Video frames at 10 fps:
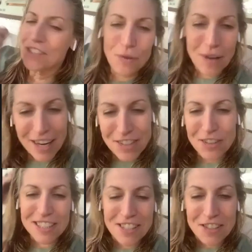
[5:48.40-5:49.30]
your
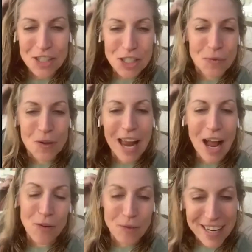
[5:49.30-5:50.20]
listeners were
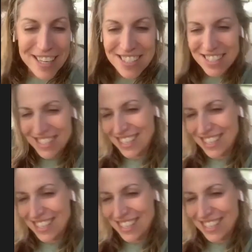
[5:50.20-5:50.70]
outraged.